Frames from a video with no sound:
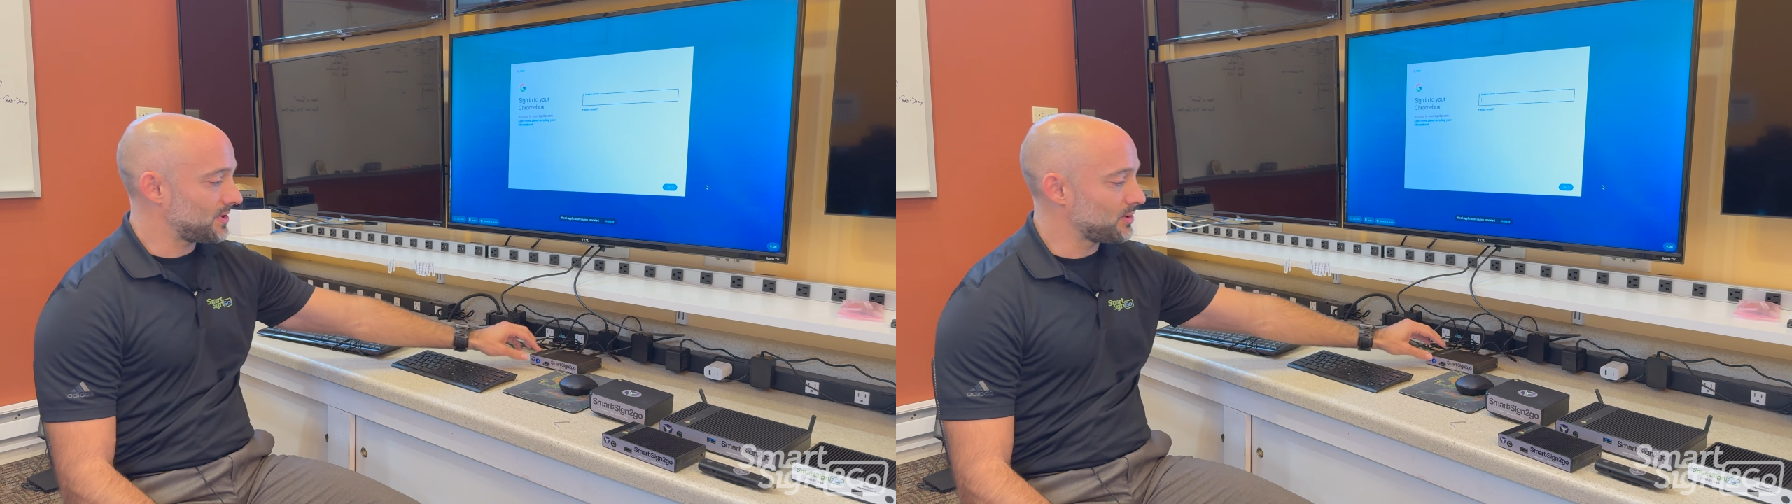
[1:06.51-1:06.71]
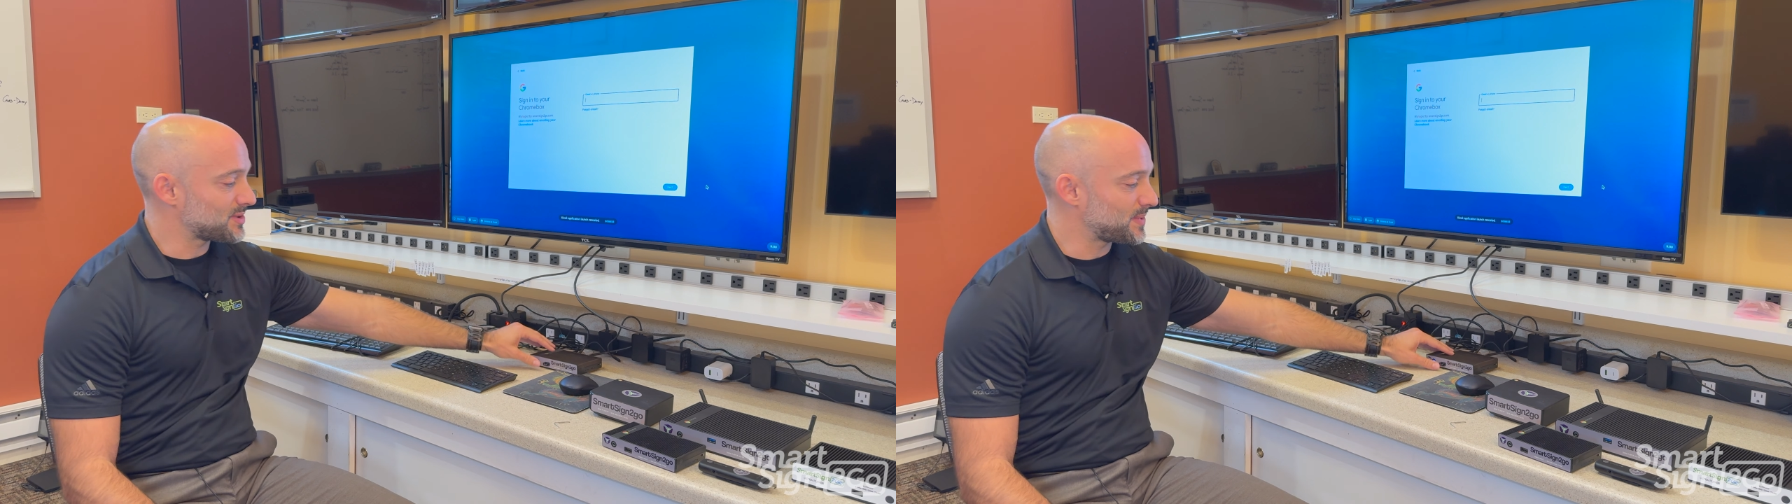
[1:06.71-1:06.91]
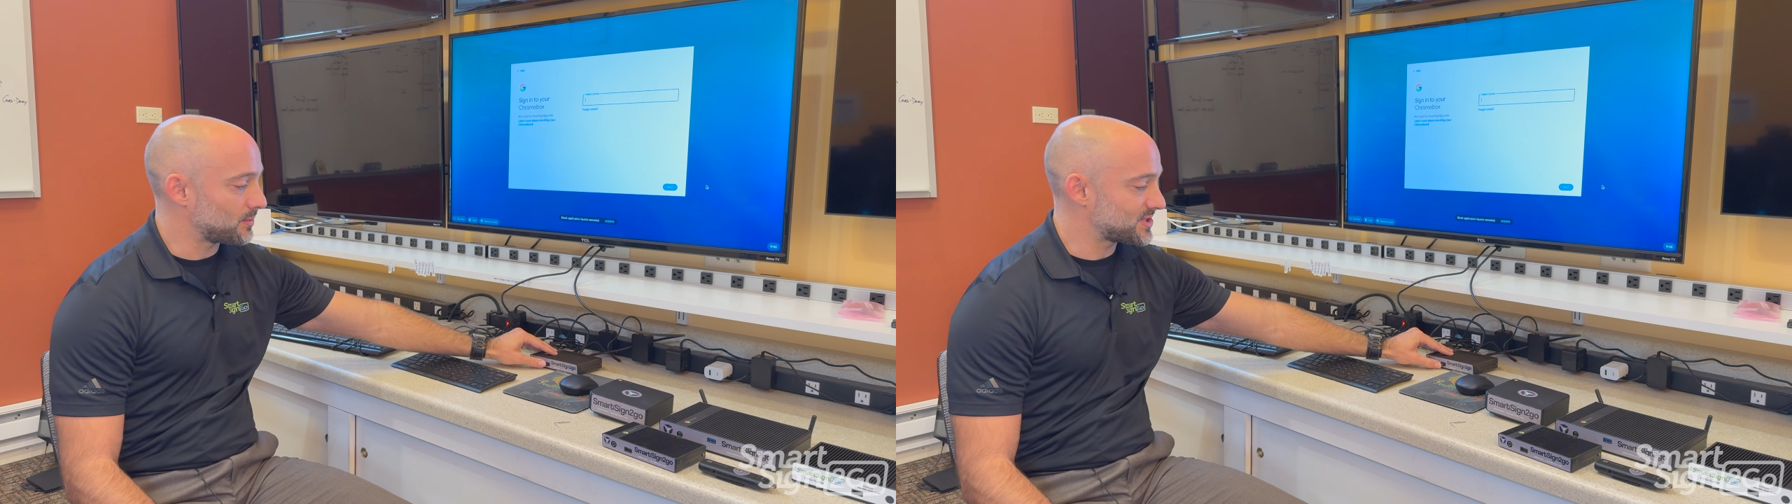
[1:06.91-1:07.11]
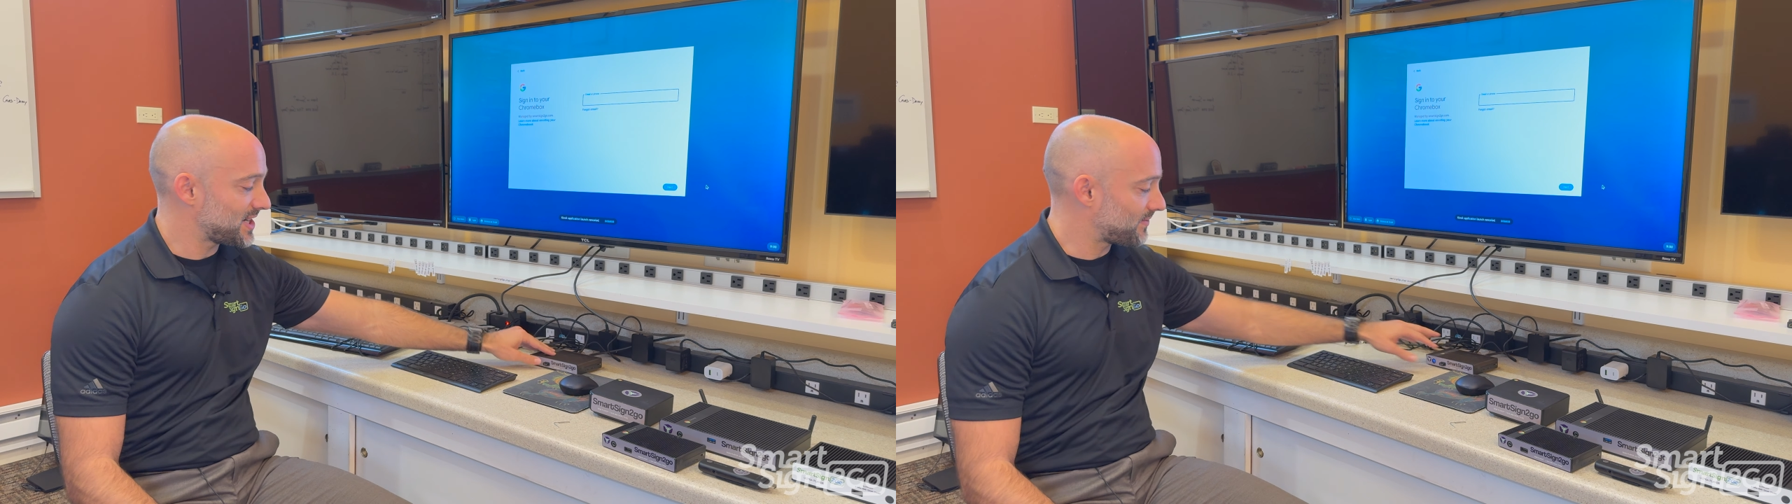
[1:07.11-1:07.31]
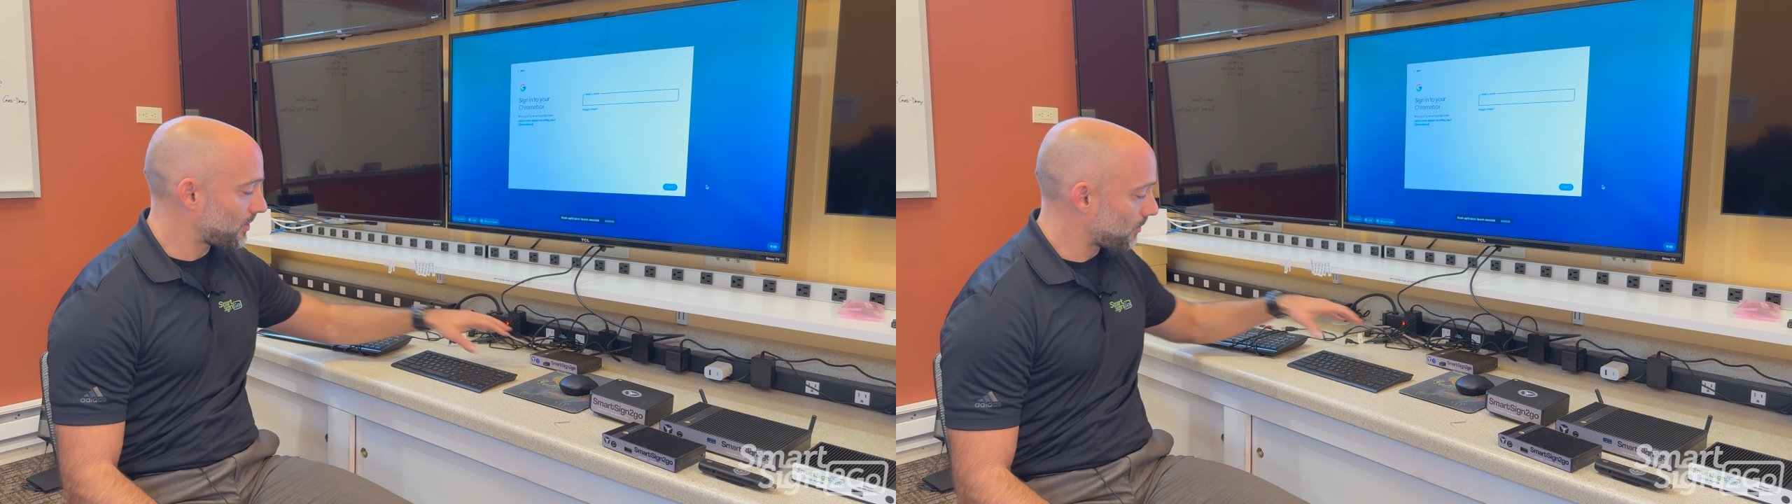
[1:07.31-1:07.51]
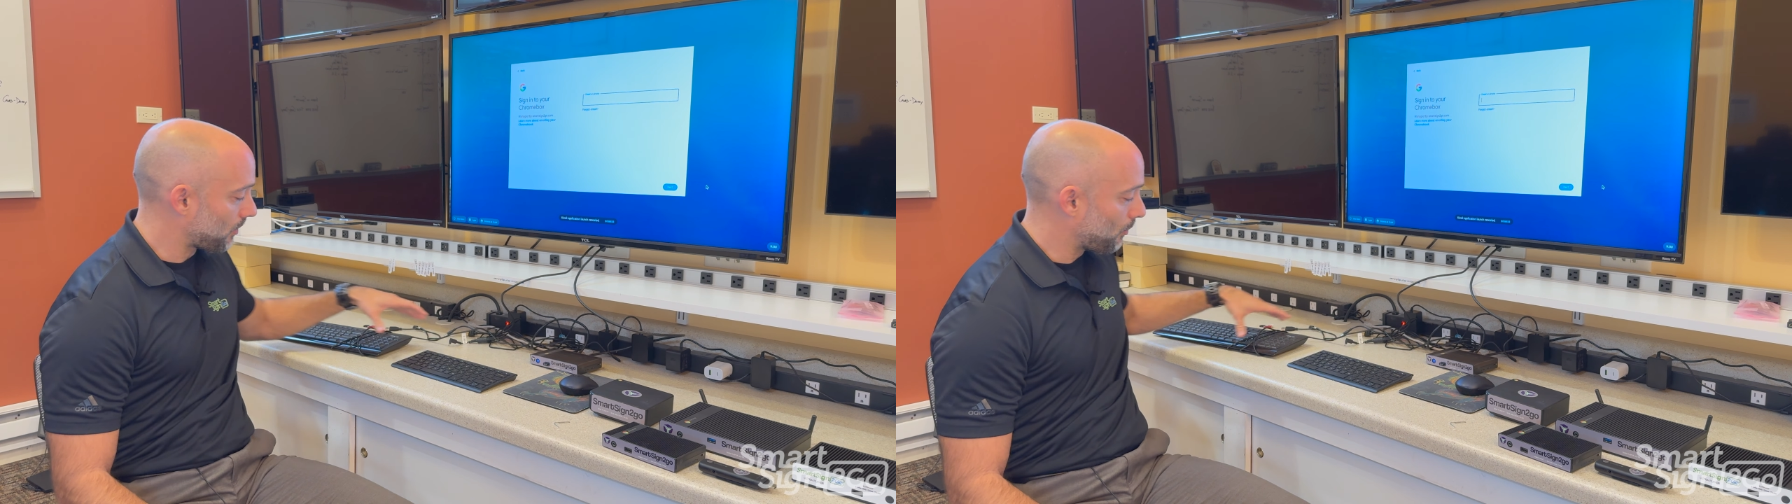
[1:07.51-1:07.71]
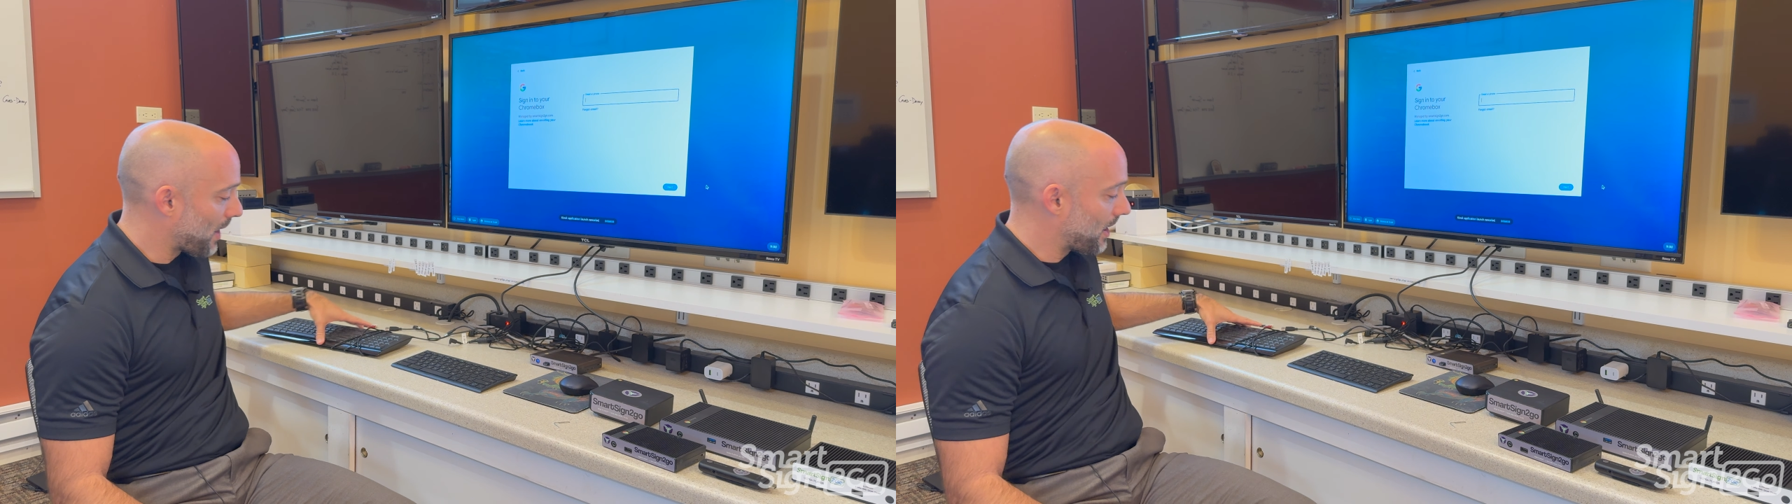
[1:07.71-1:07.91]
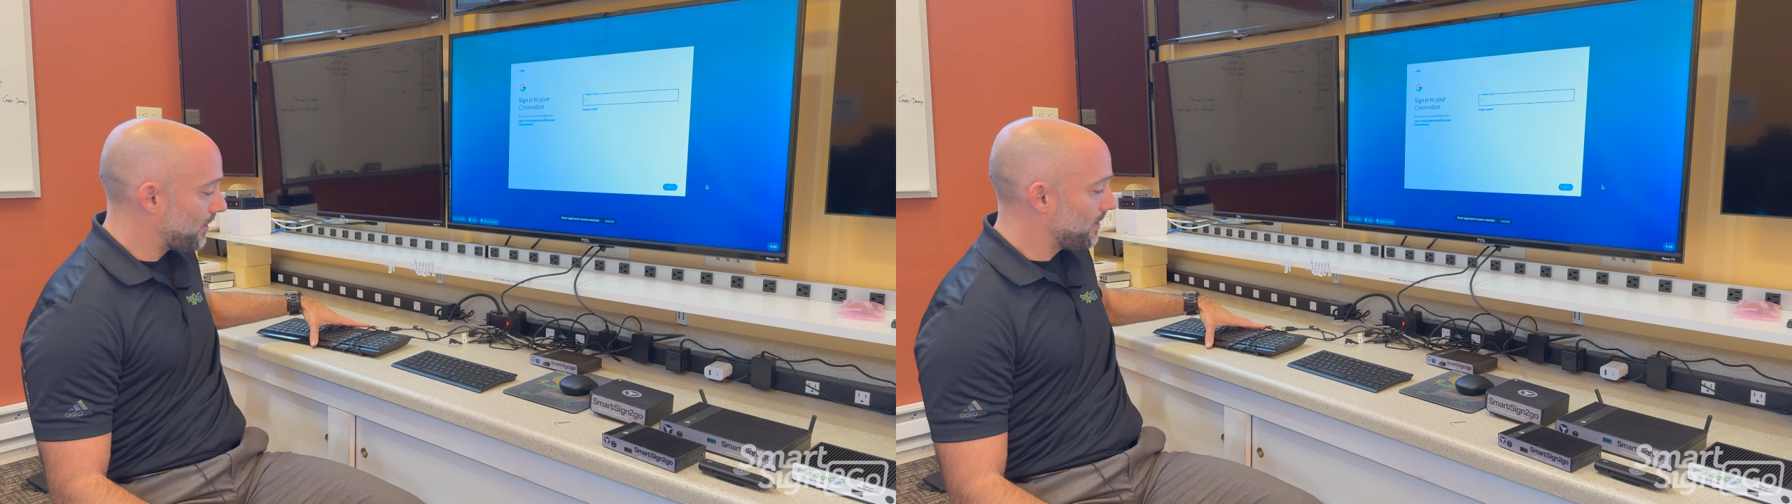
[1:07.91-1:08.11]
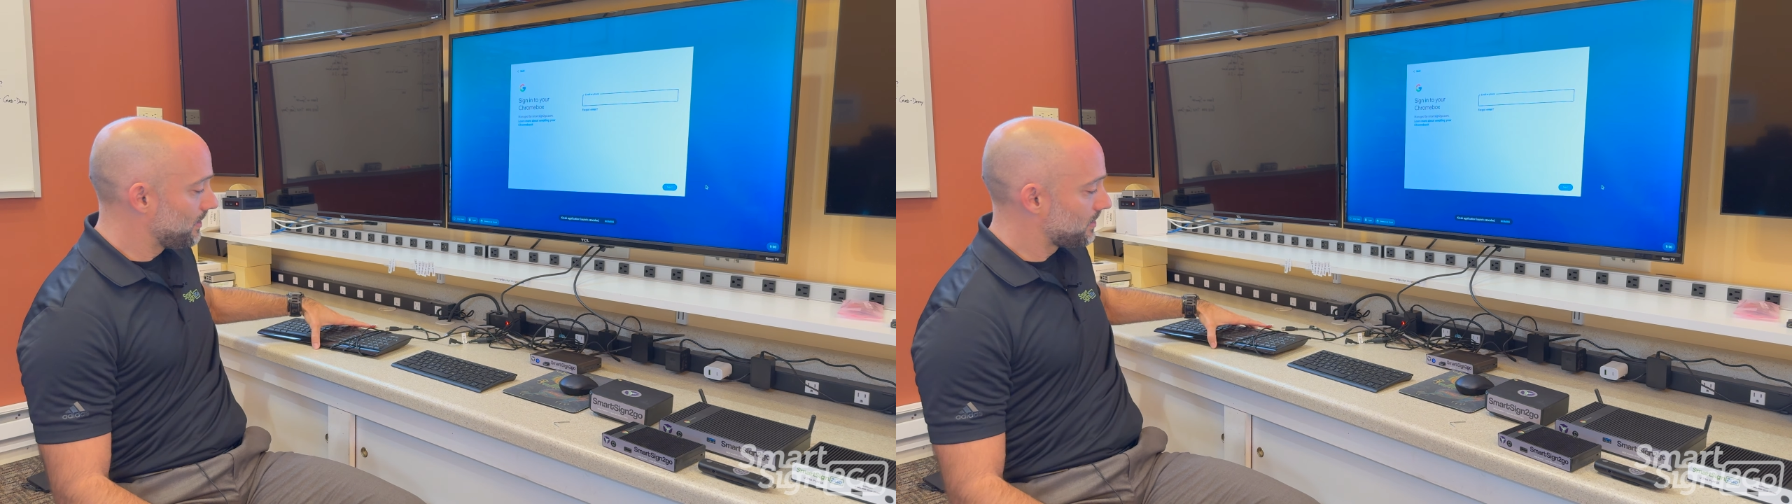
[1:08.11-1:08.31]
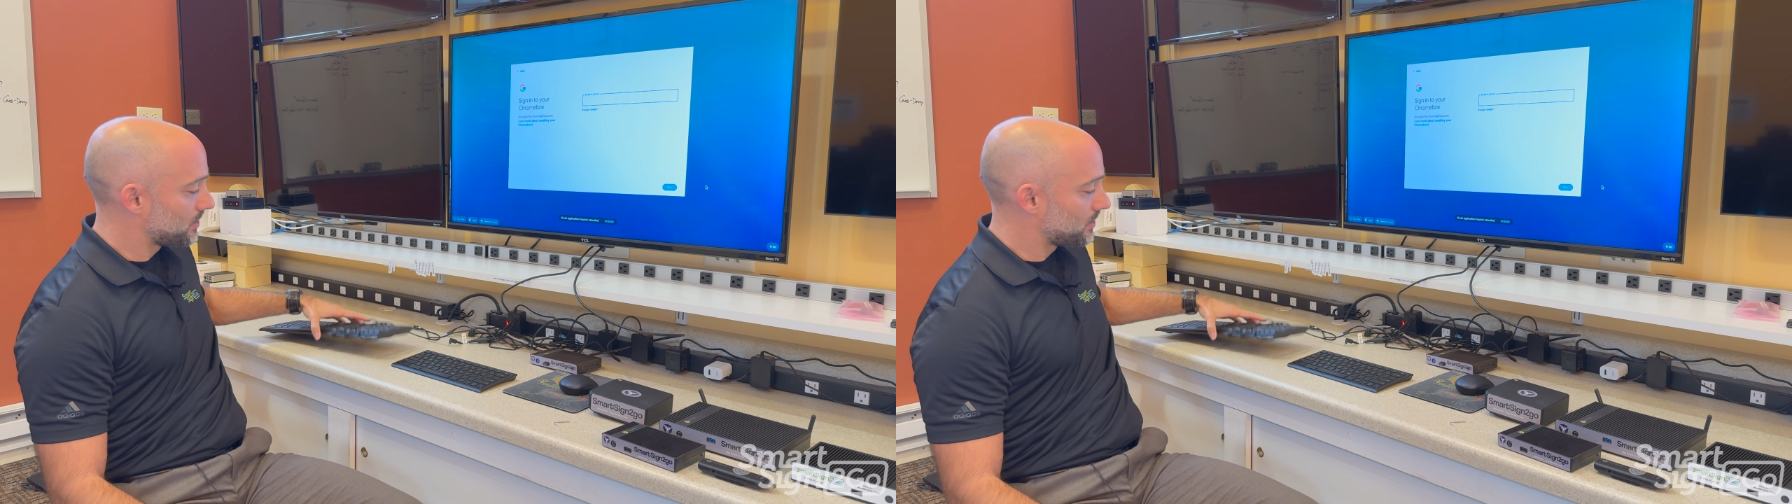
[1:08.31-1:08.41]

a USB receiver or a wired,